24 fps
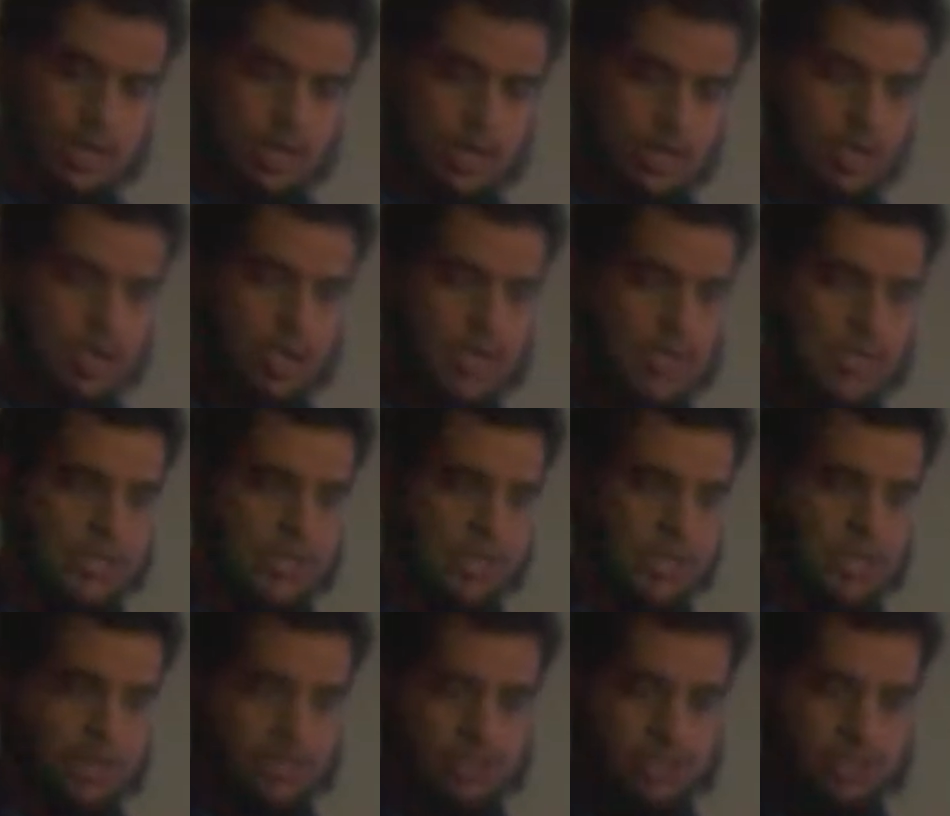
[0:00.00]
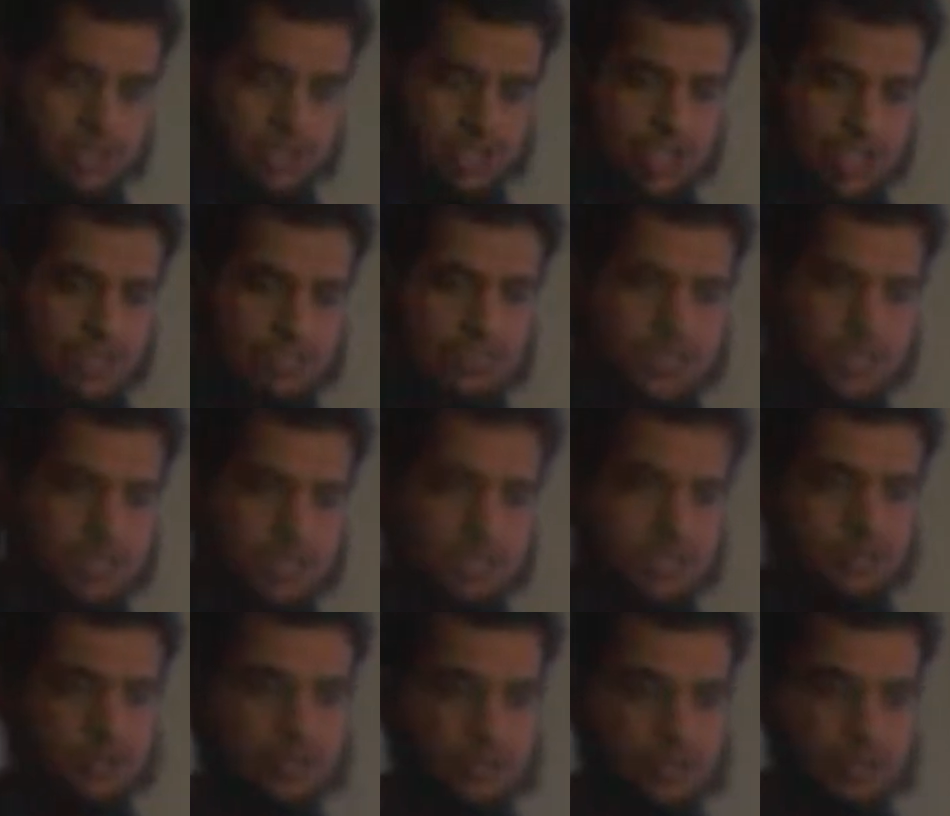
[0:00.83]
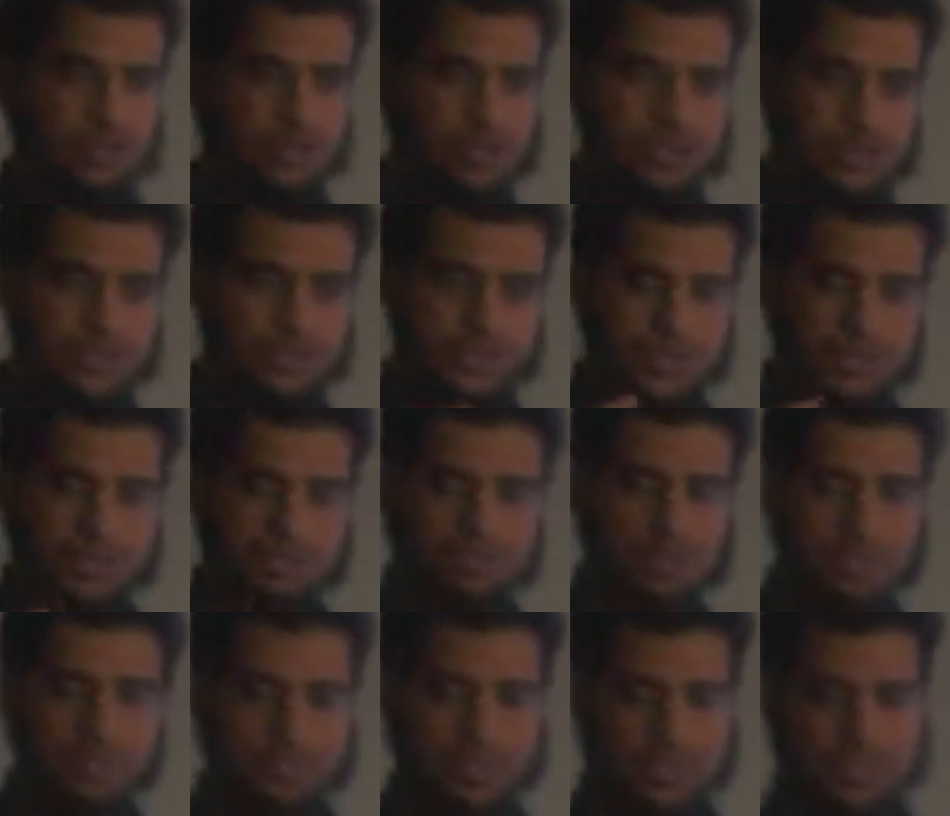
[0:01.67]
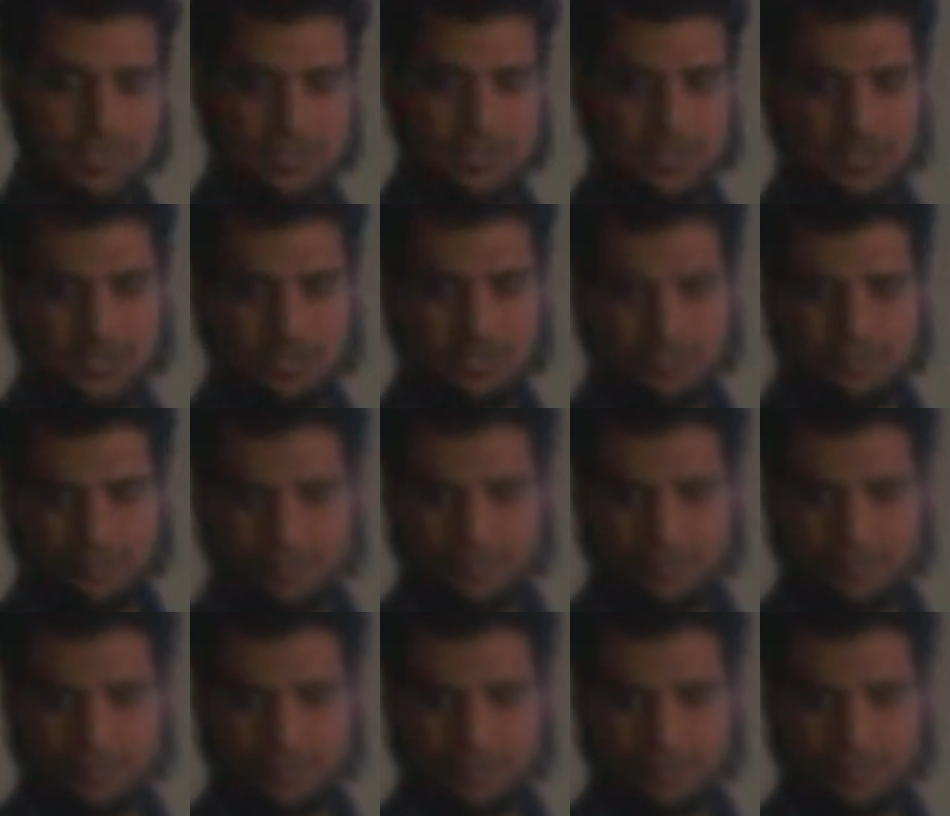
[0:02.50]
log or chips into small pieces.